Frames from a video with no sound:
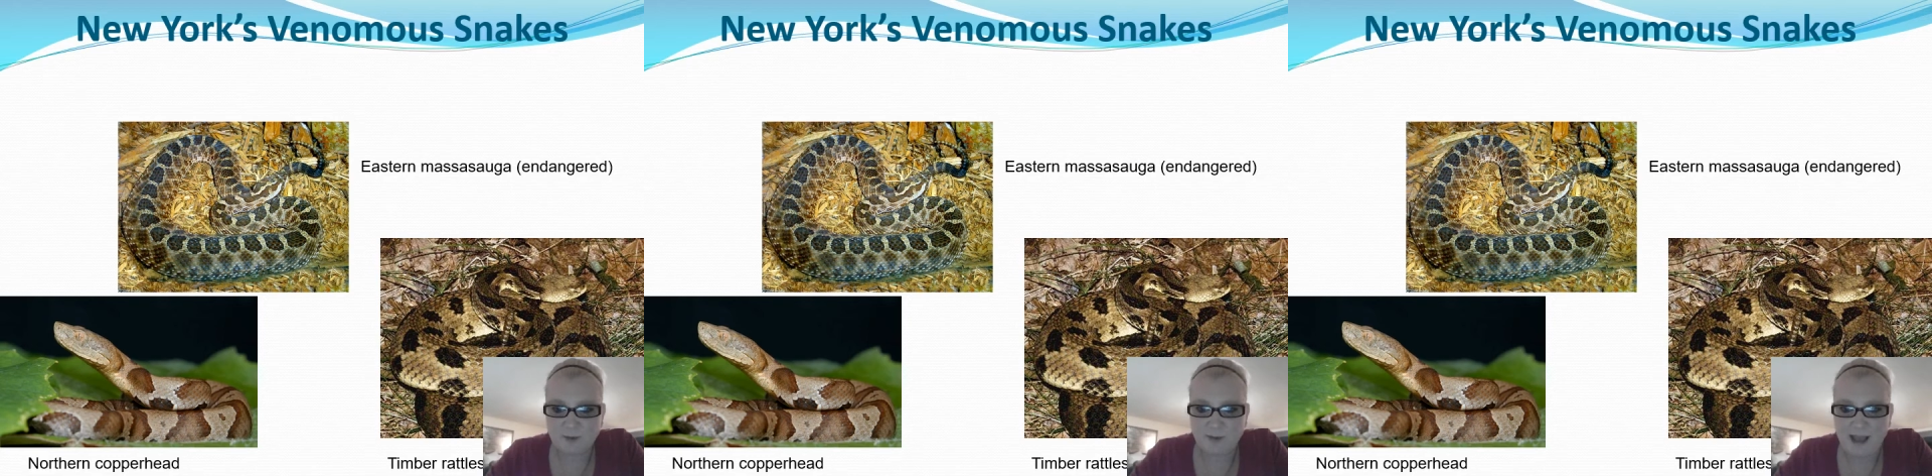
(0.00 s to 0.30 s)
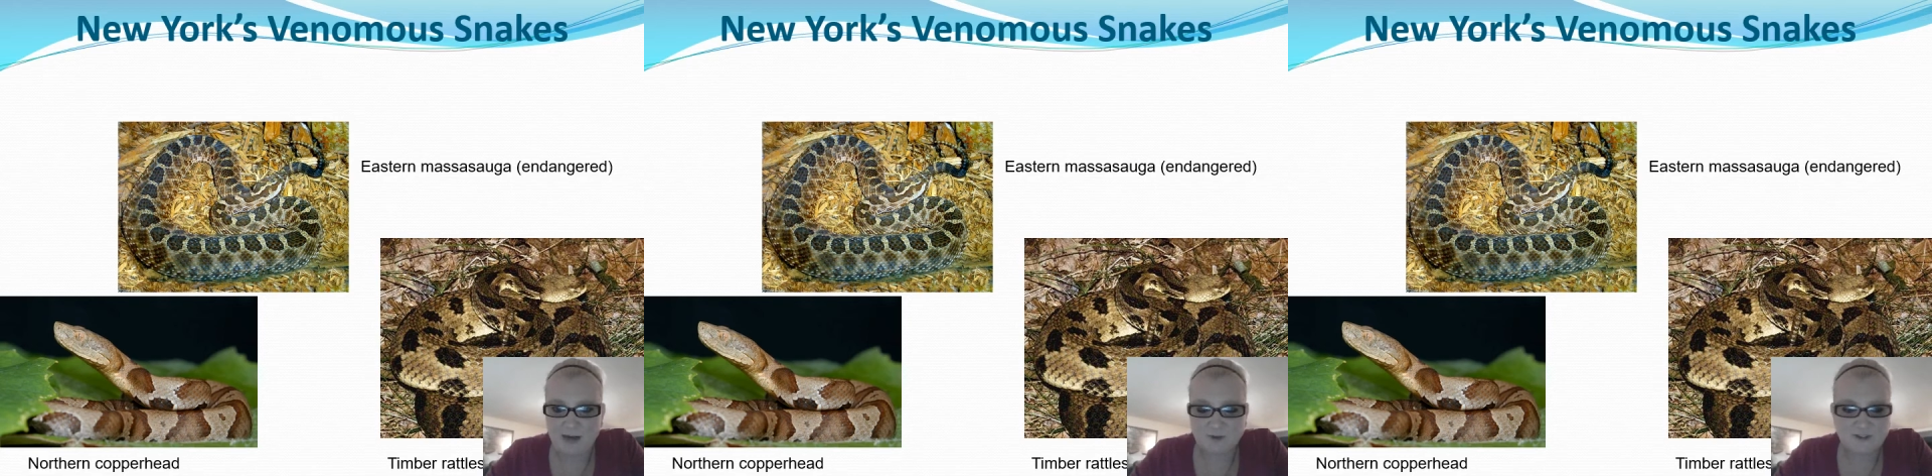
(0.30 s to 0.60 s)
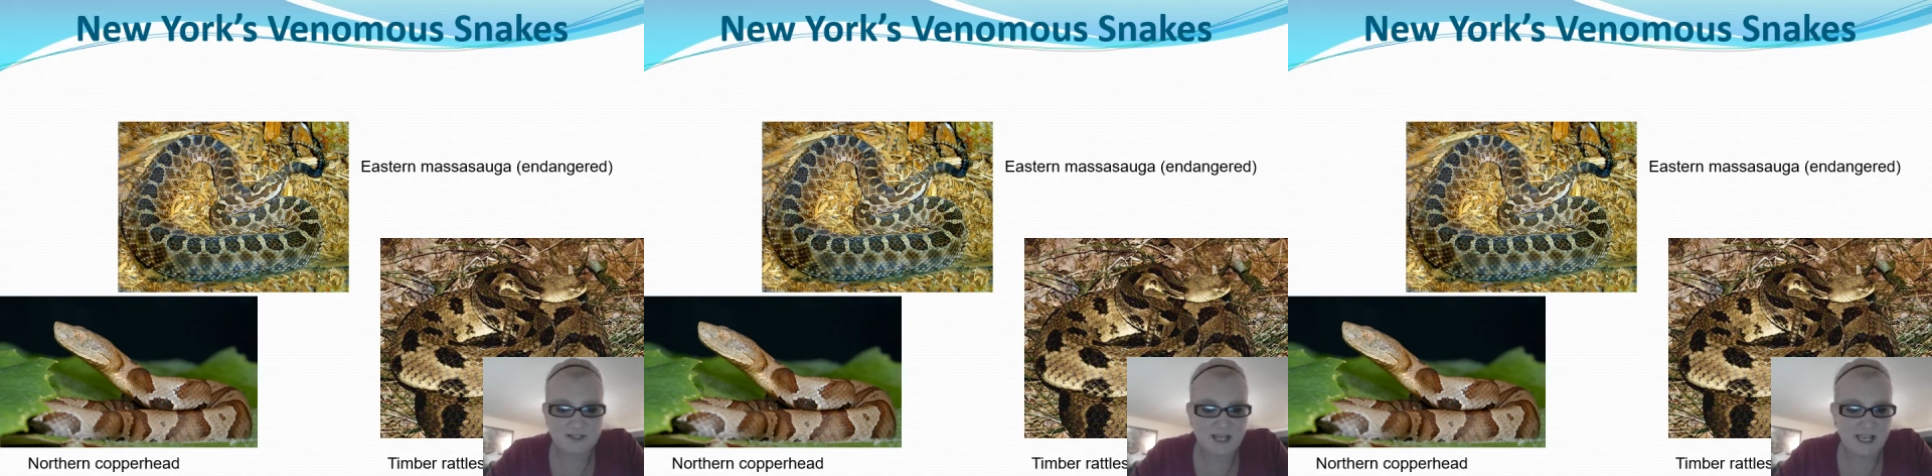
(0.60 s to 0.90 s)

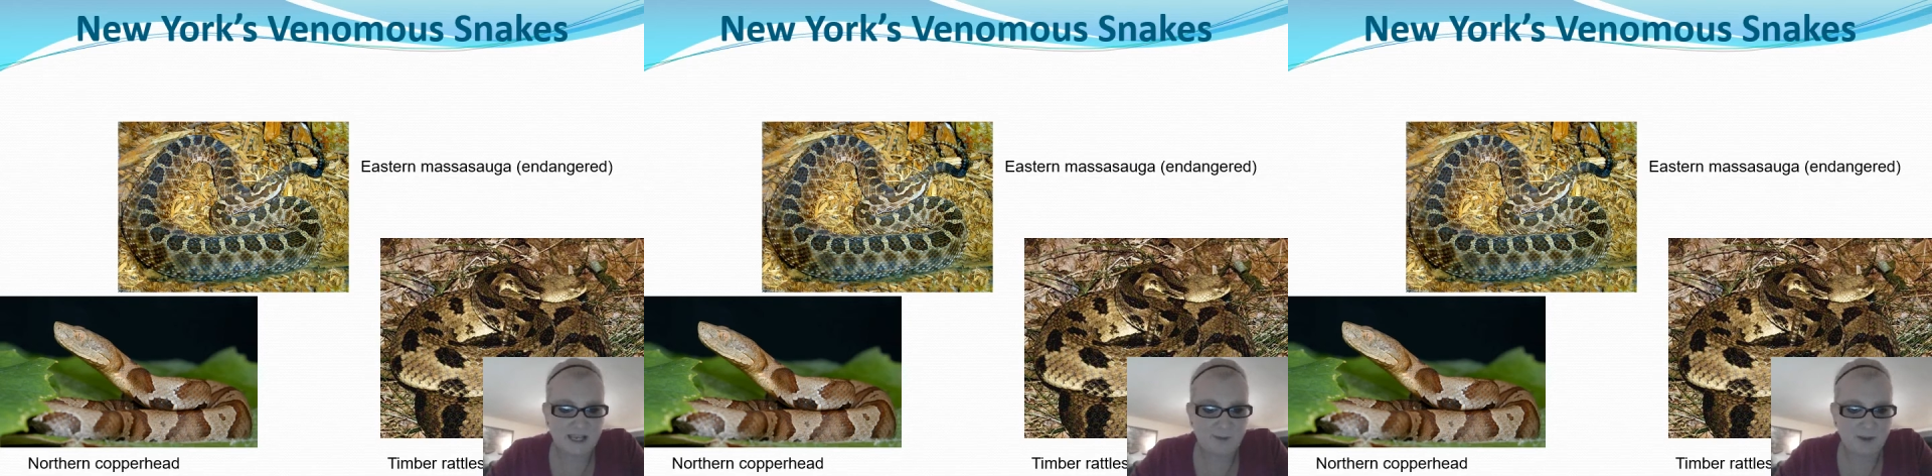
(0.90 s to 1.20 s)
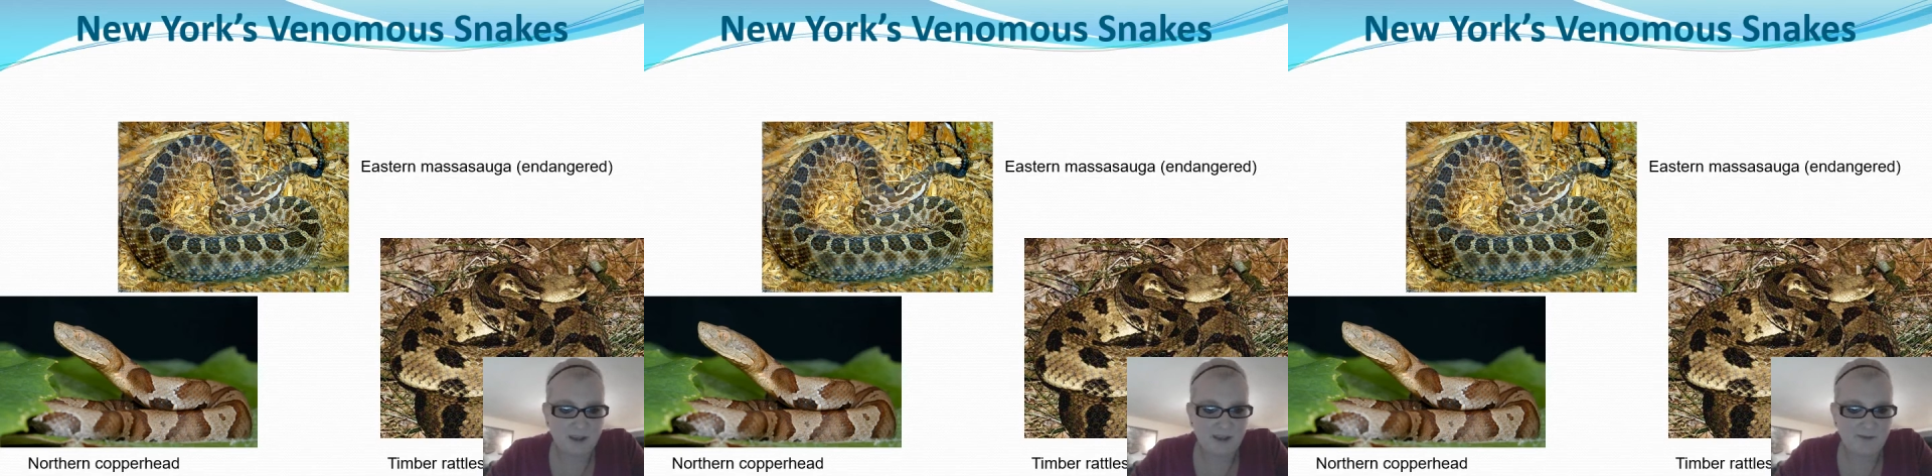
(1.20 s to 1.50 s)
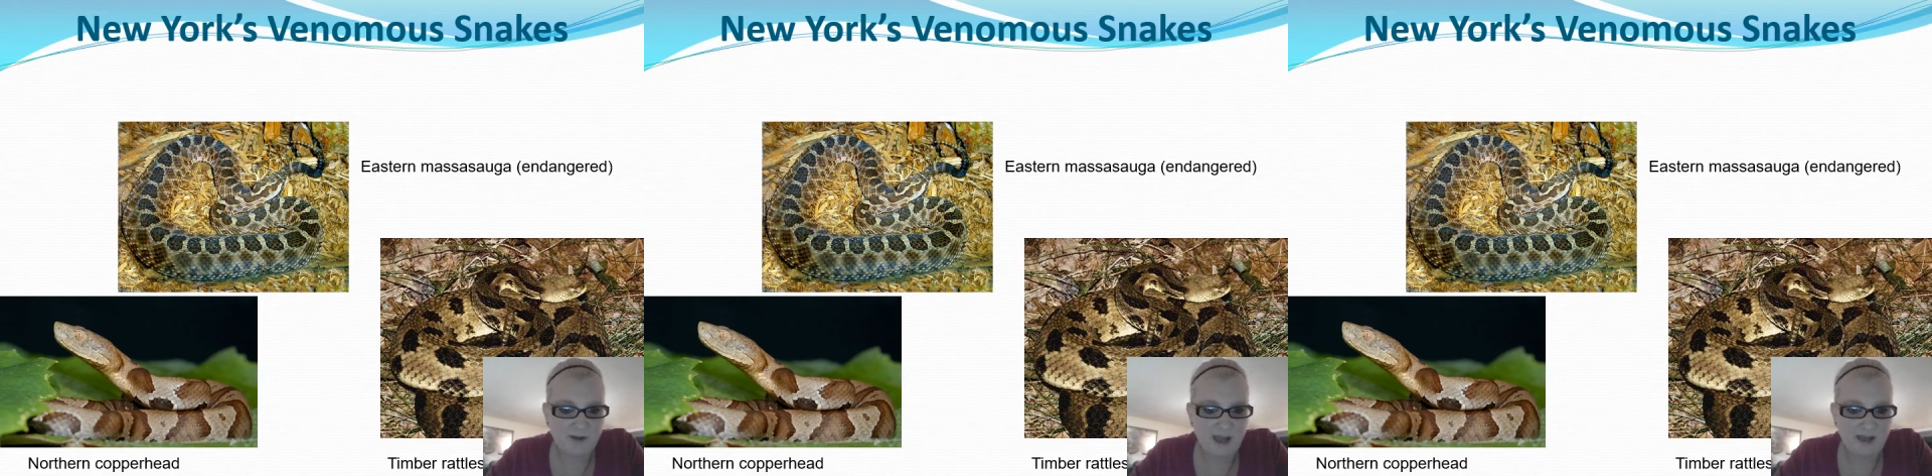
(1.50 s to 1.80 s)
rattlesnake, and we
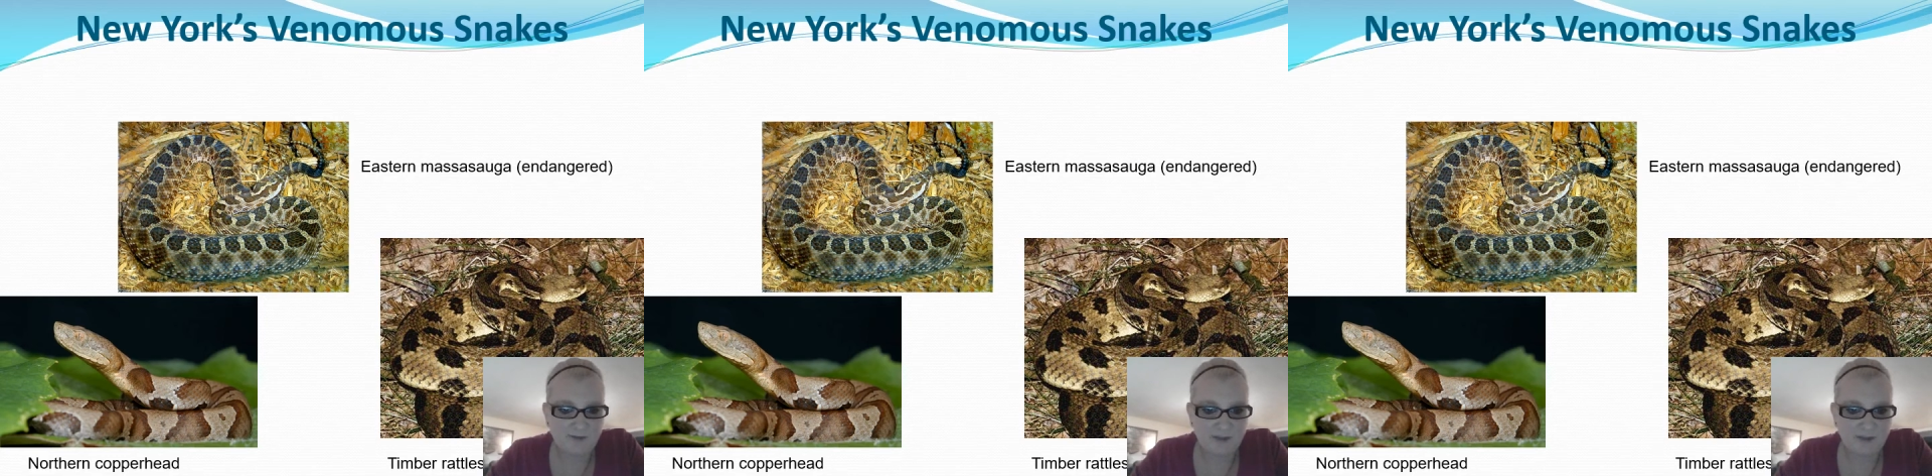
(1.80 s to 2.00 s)
even have